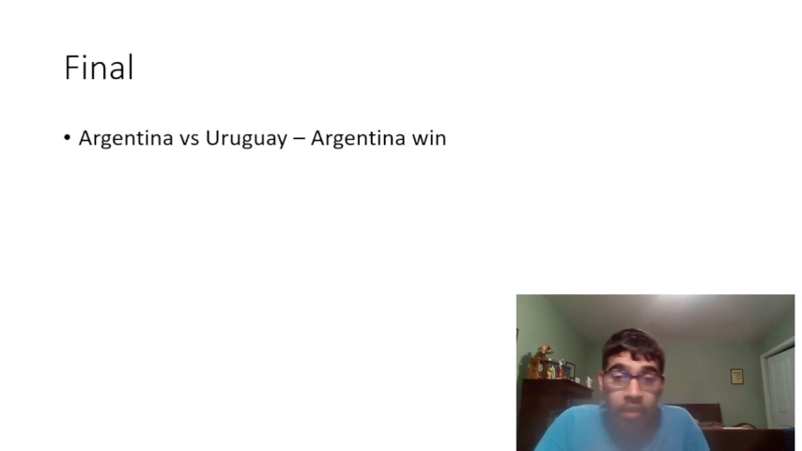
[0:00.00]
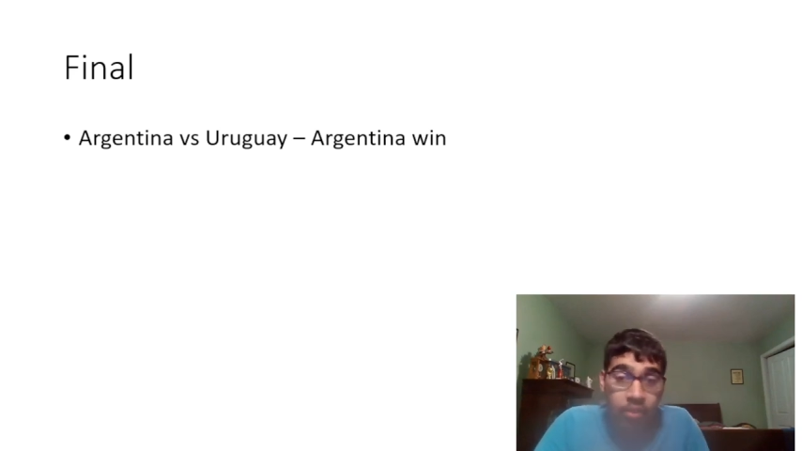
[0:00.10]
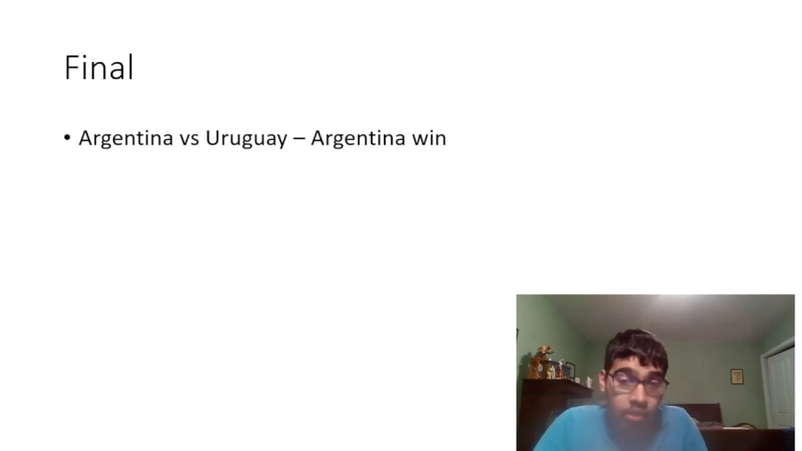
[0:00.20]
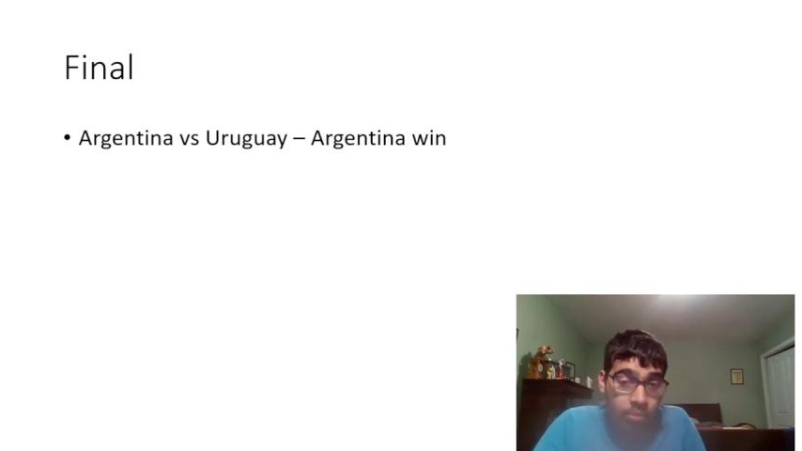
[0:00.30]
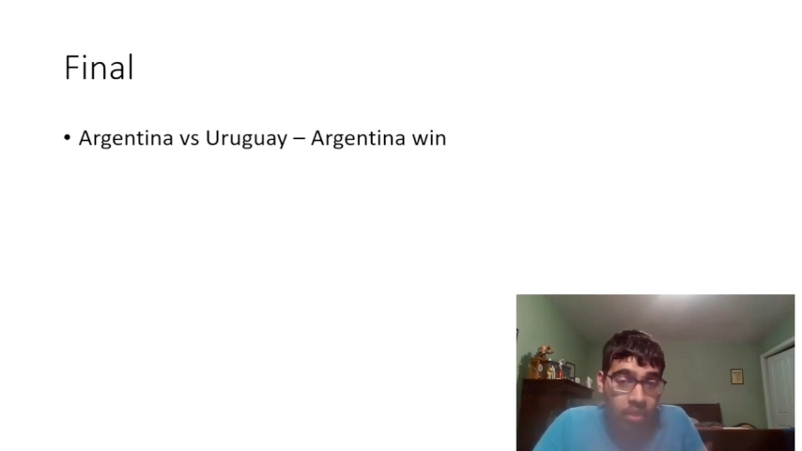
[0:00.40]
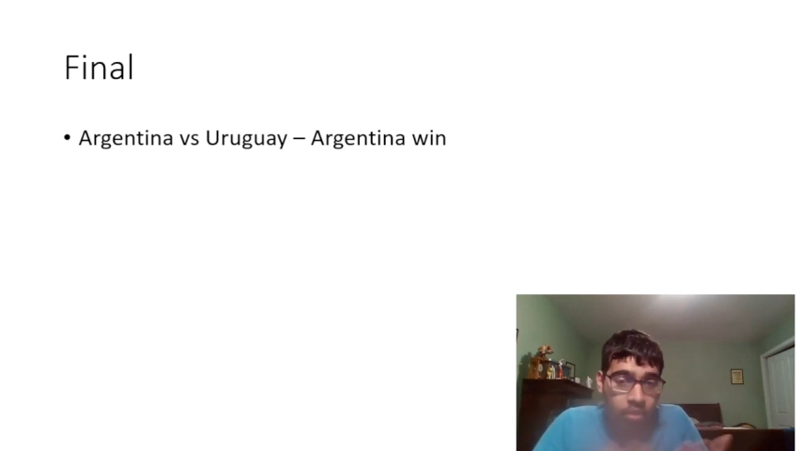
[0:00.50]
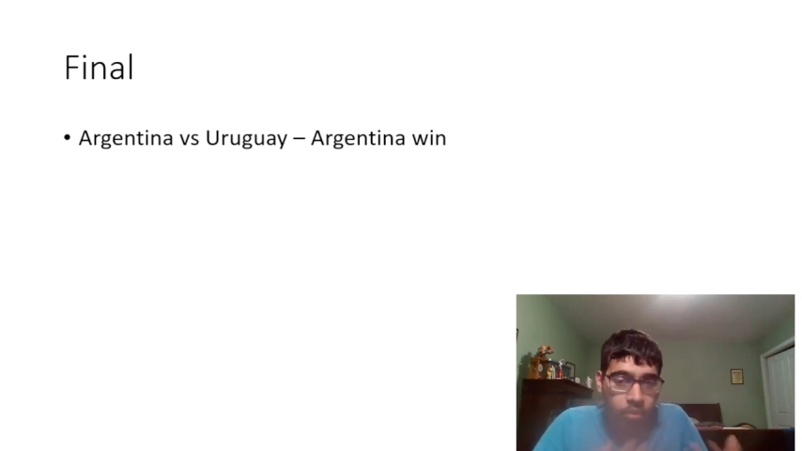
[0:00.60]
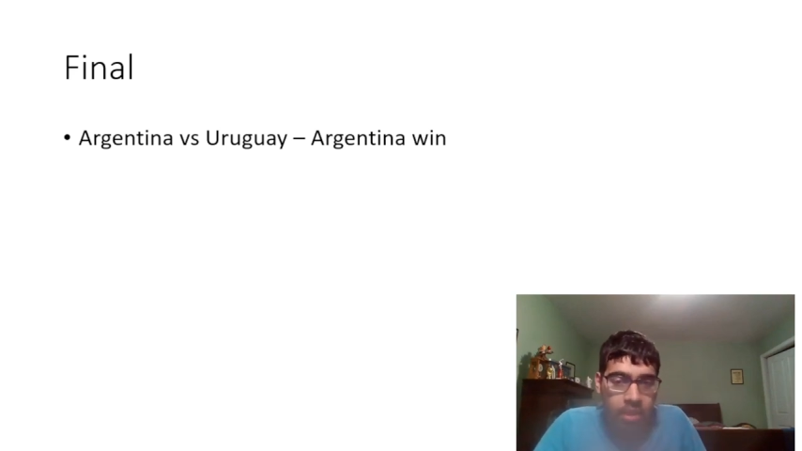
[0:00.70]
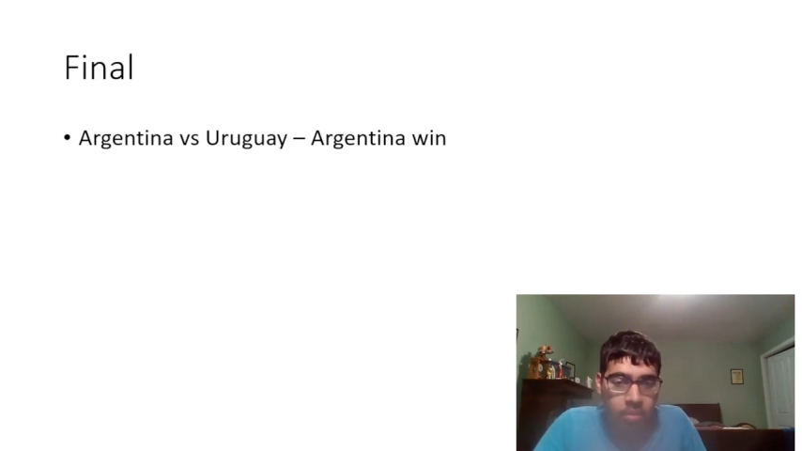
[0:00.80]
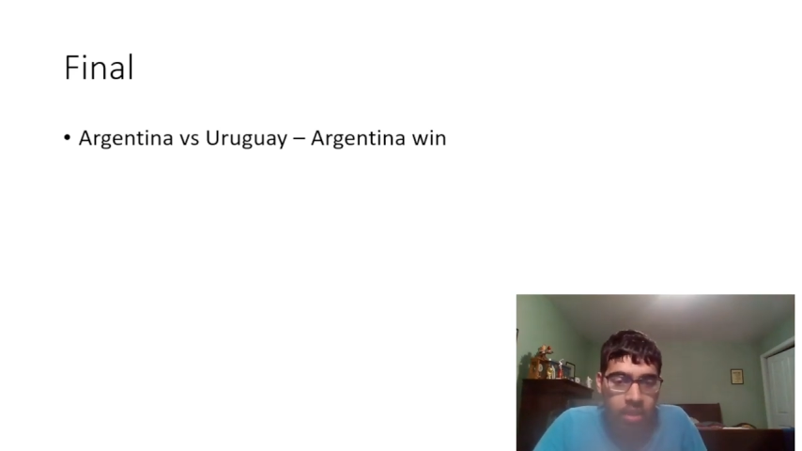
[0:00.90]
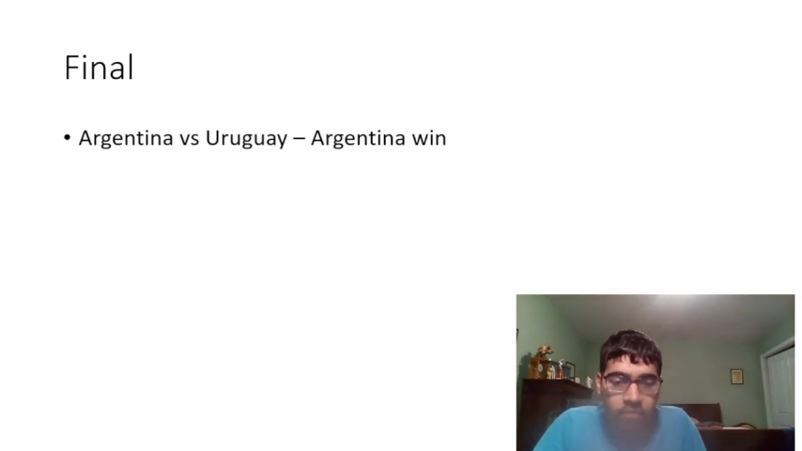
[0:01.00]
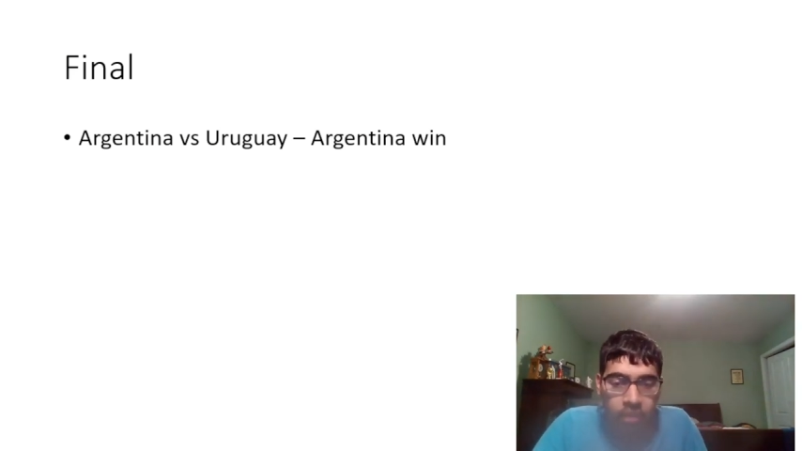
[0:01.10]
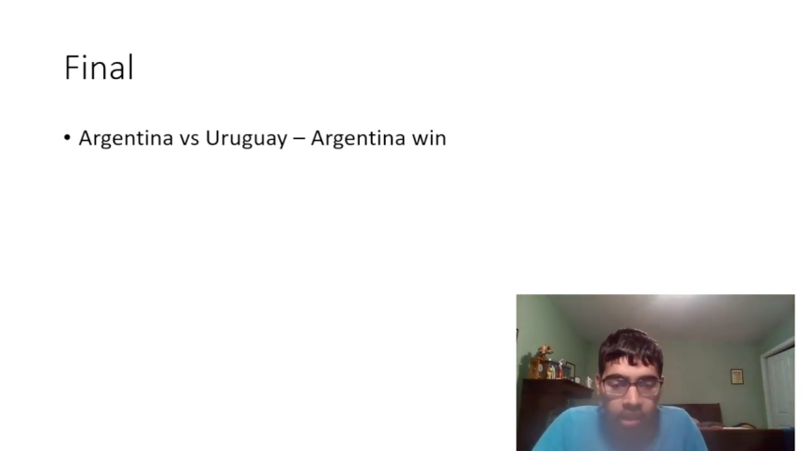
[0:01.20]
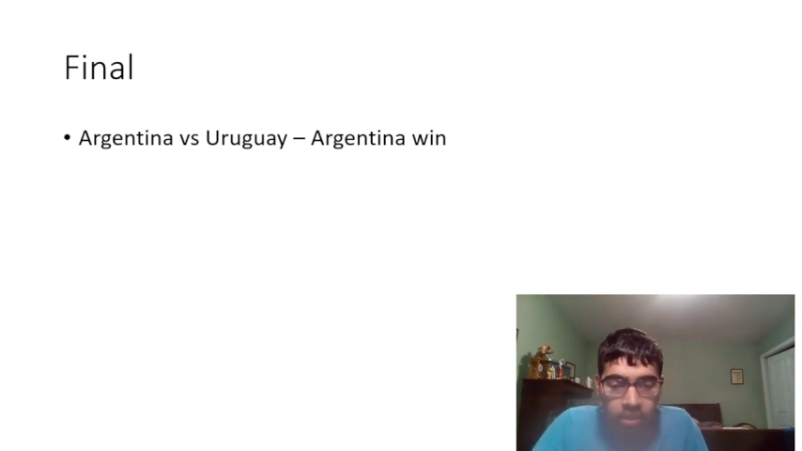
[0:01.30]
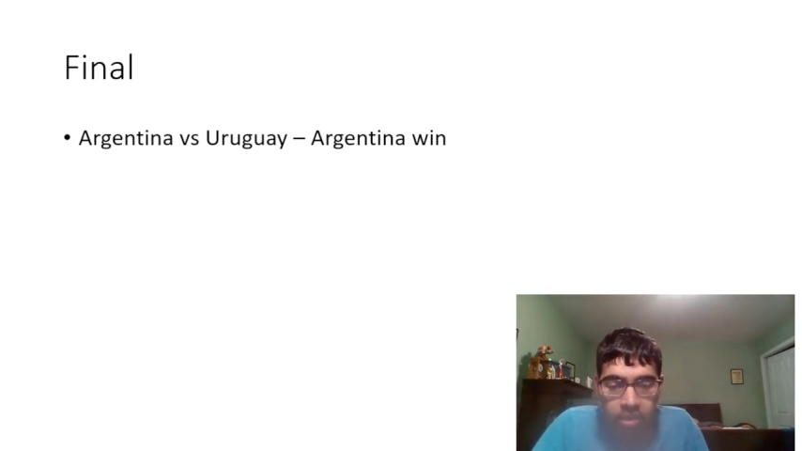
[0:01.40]
This will be a great, great
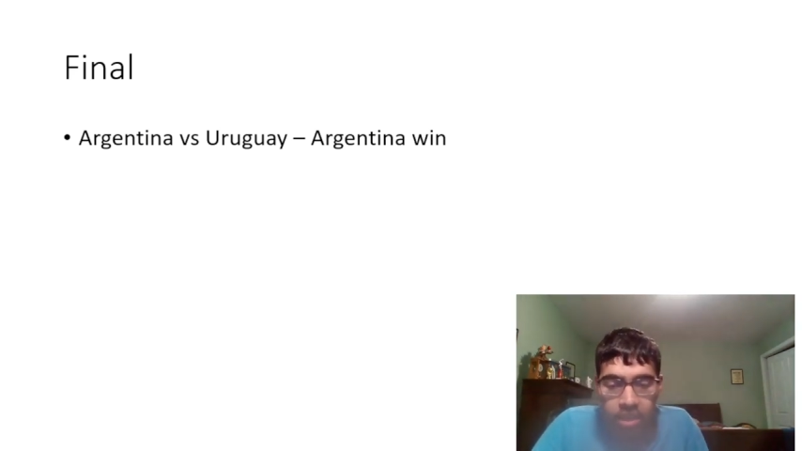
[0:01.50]
final.